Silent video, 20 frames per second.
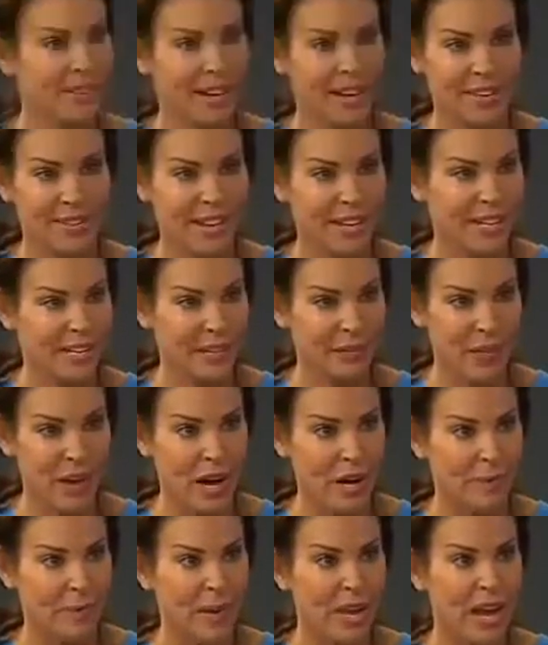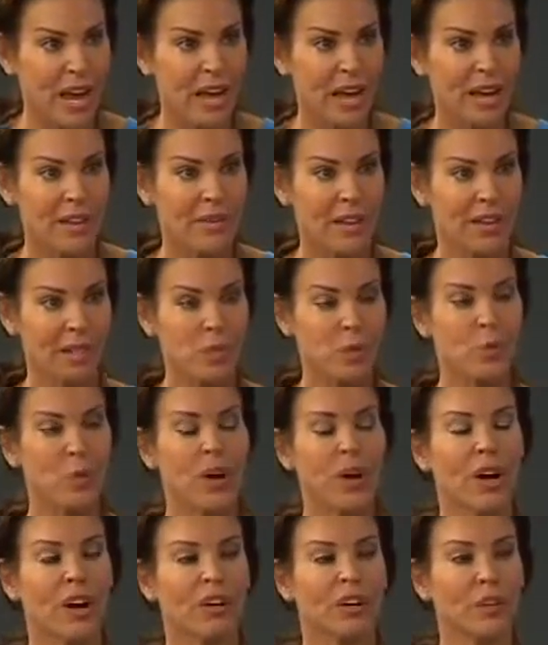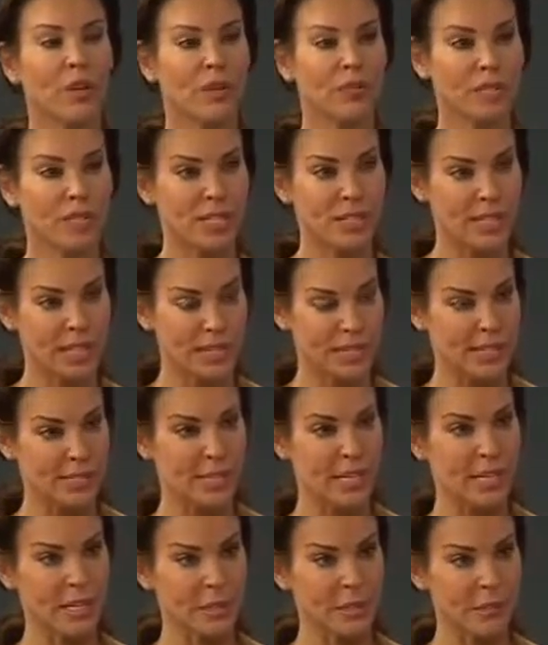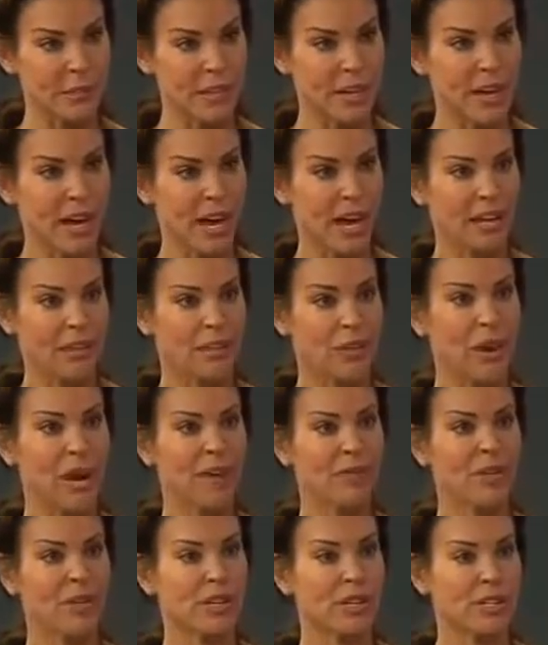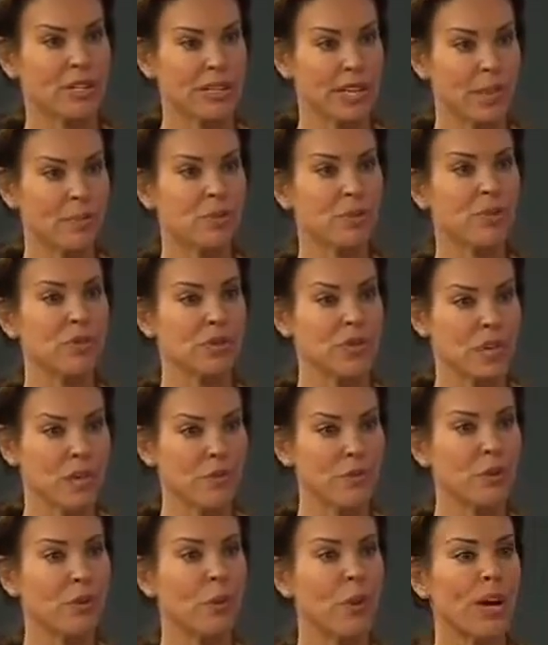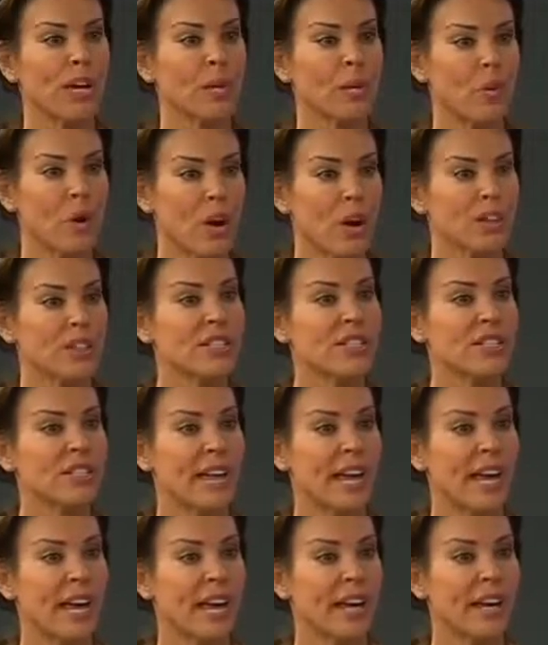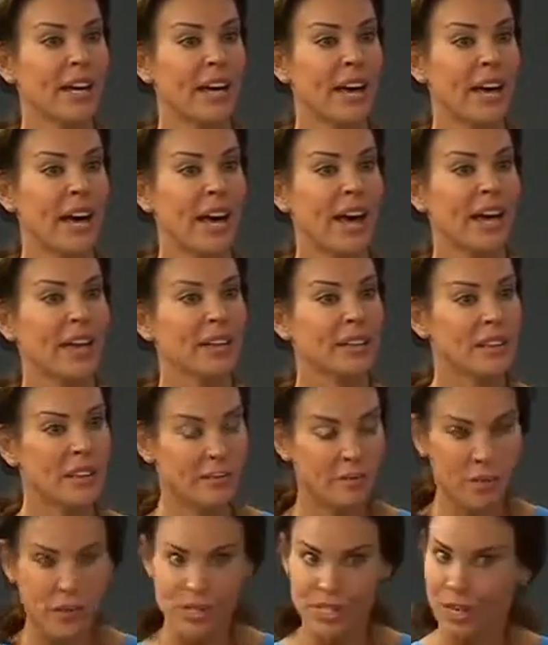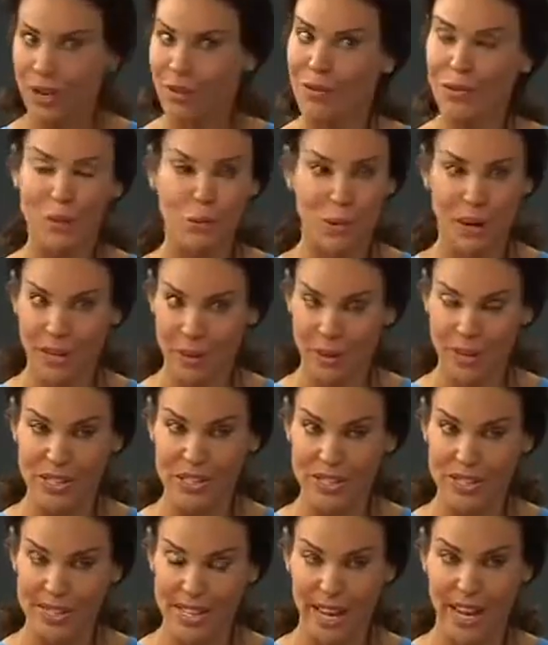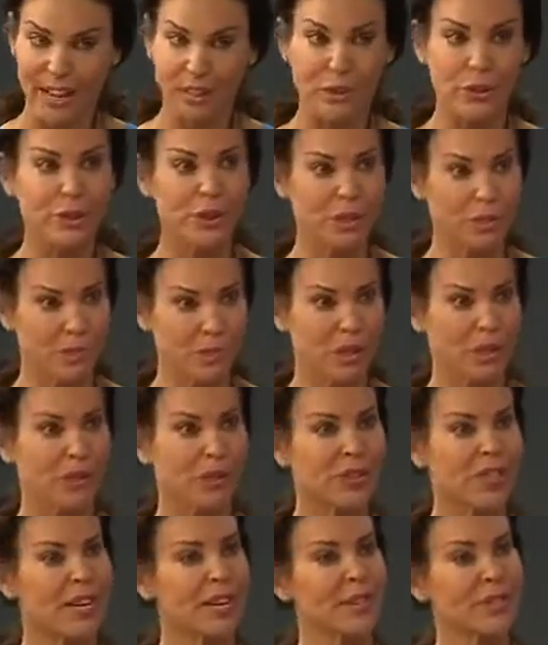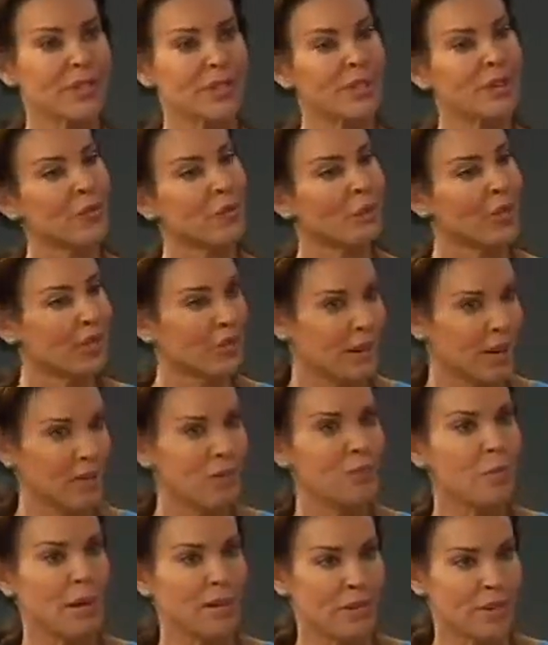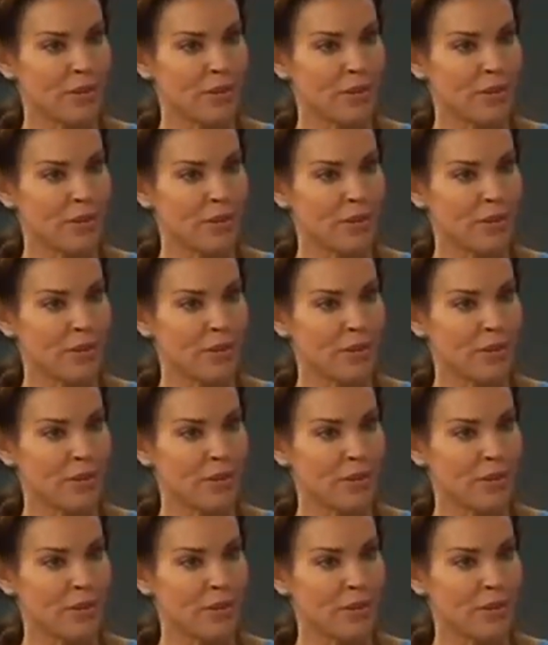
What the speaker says: and they give up. That's where you have to dig deep, and you have to accept yourself the way you are today and love yourself the way you are today. Look in the mirror and tell yourself what you love about